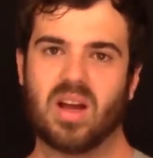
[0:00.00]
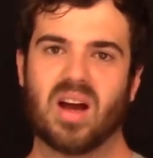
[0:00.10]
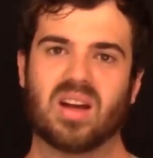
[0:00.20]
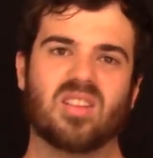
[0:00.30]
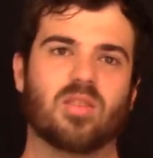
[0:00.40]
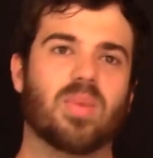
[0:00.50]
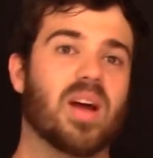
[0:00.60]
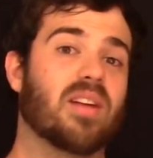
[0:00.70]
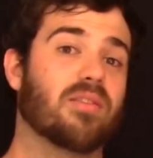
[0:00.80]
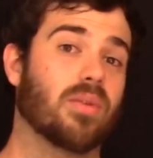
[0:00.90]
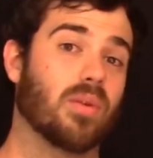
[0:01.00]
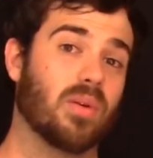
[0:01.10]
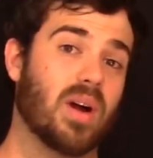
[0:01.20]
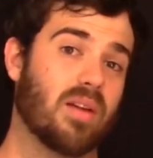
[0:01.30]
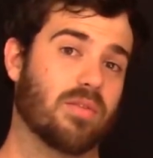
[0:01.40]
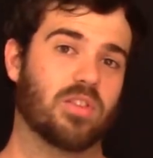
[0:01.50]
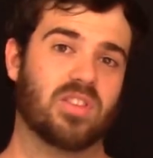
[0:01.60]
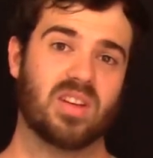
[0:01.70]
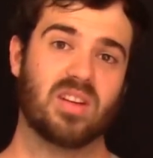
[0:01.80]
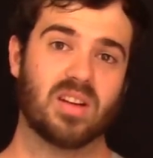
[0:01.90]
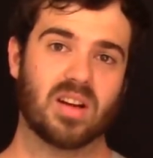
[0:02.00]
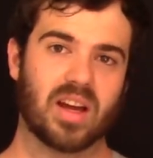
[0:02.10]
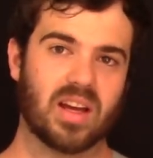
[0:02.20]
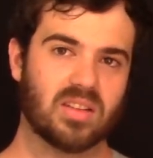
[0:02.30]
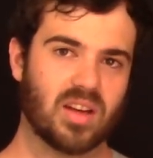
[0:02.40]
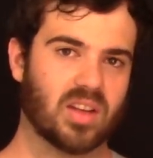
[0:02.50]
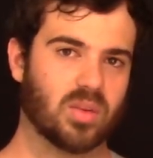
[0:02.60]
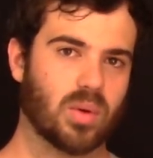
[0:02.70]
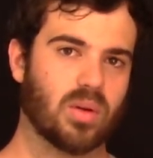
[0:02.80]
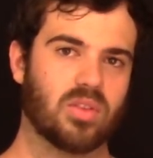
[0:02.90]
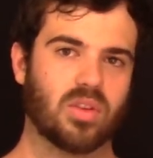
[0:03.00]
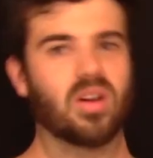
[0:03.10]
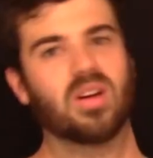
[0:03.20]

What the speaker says: I need to plan for unforeseen delays as well, so